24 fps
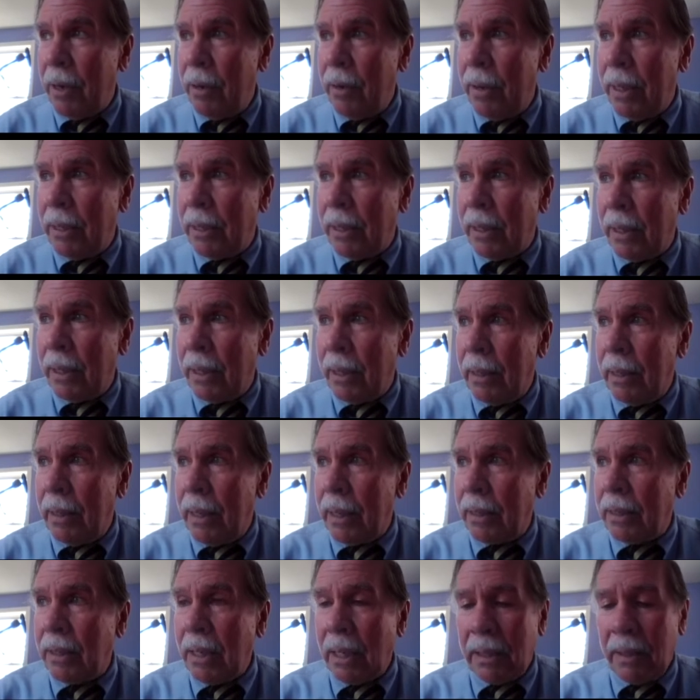there is
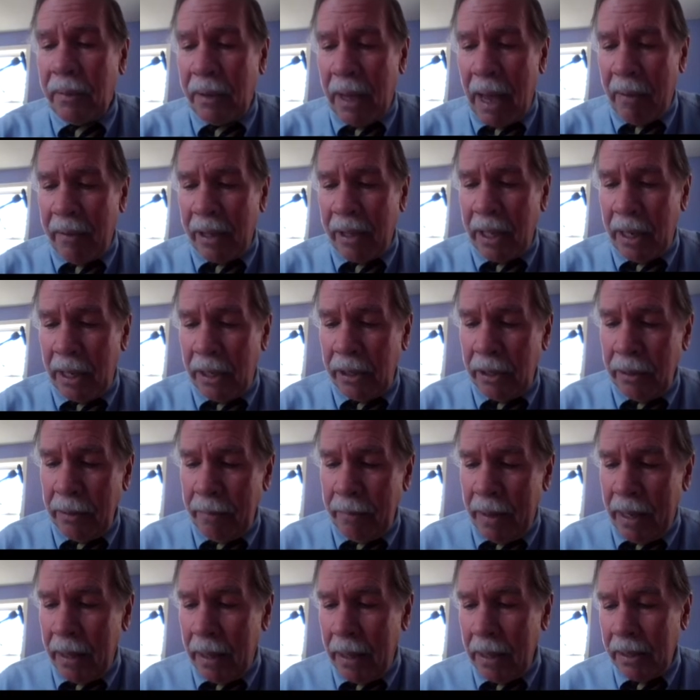excessive
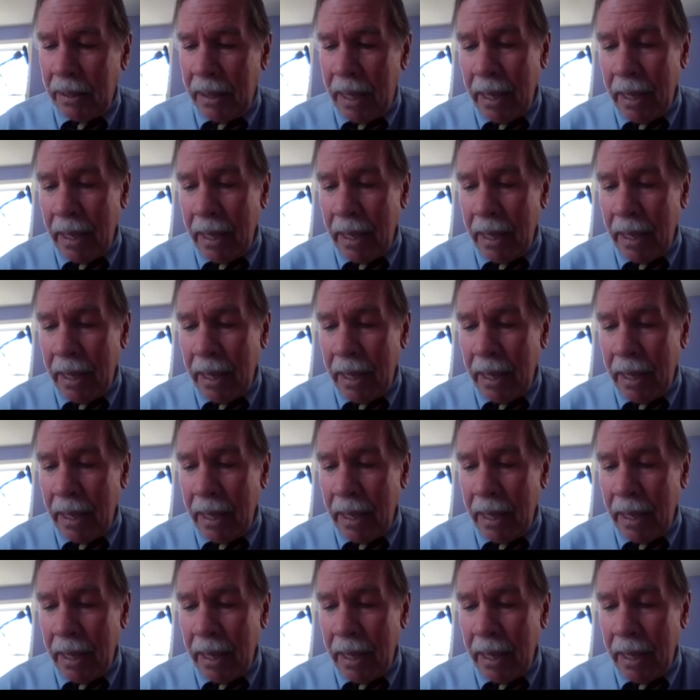cavitation in